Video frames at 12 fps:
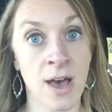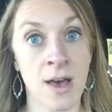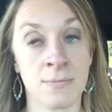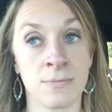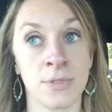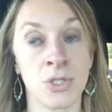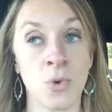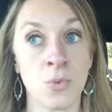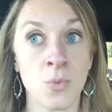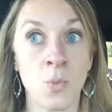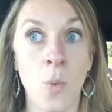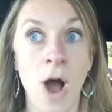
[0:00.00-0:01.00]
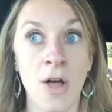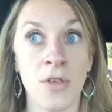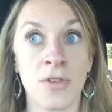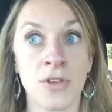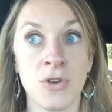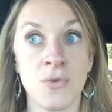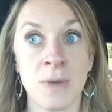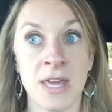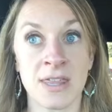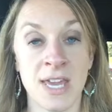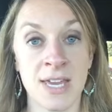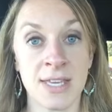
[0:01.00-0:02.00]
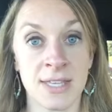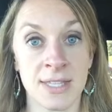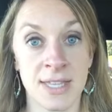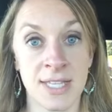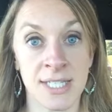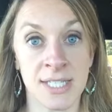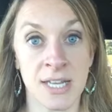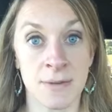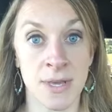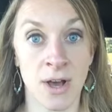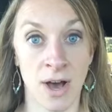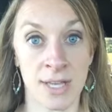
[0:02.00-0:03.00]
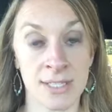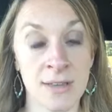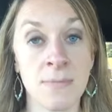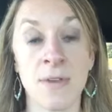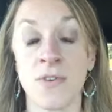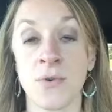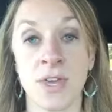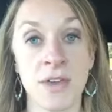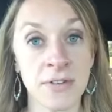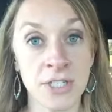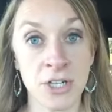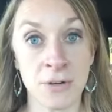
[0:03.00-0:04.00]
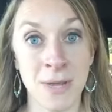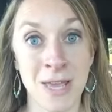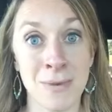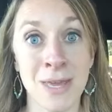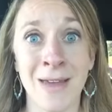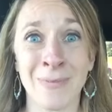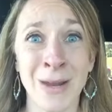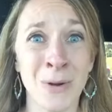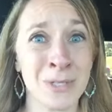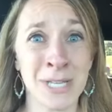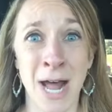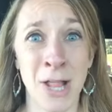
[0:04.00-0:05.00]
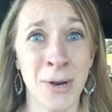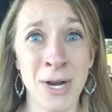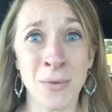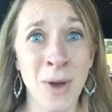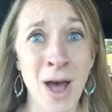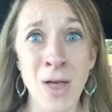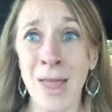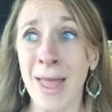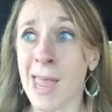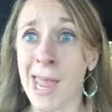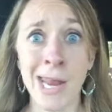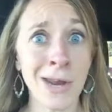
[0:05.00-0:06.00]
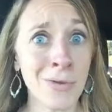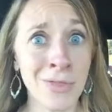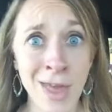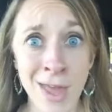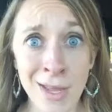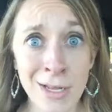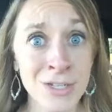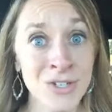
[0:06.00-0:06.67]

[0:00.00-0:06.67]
Um, so while you may think that this is going to be awesome, if you give it to your baby and they don't tolerate it well, ain't no thing.